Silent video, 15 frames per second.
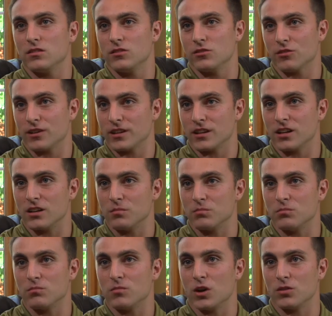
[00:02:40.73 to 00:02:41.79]
your
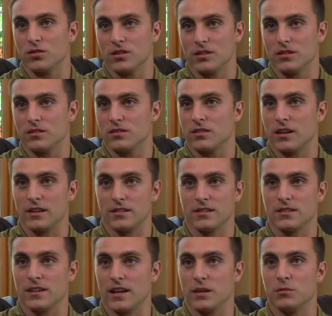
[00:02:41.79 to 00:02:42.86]
income mostly stays the
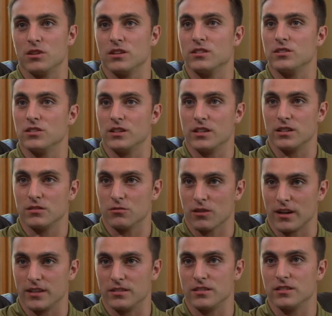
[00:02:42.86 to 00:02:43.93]
same unless you get
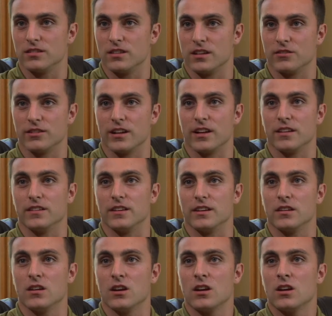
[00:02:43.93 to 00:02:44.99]
raises every now and
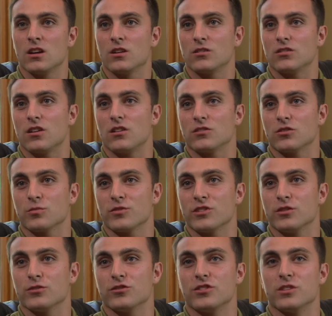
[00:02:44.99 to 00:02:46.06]
then. This
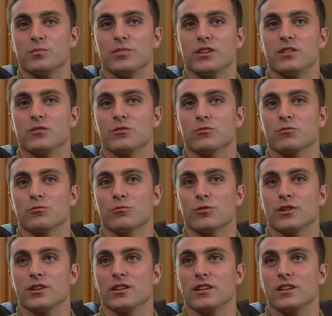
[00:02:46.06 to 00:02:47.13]
entrepreneurship, it
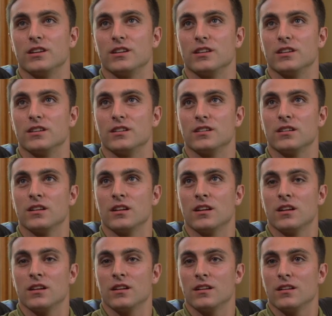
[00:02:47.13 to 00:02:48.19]
really
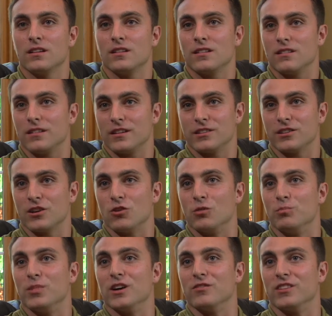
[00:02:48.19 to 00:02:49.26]
makes you go
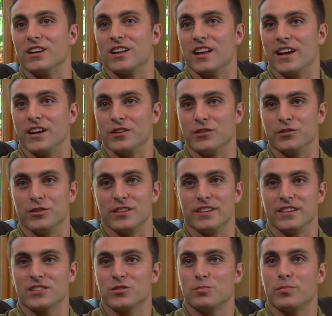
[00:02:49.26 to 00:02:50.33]
above the clouds. You can
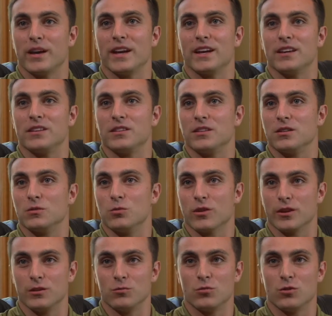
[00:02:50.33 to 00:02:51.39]
expand
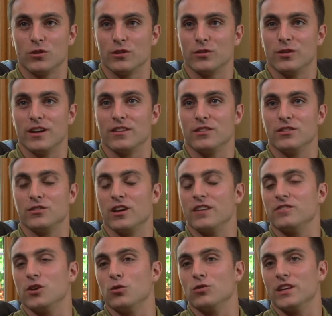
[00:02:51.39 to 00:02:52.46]
where you want. You
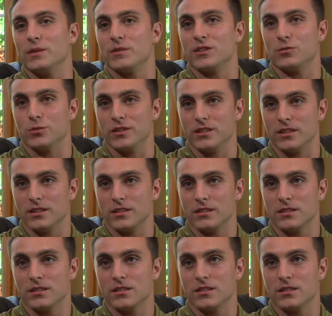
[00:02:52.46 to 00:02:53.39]
have no limits with it.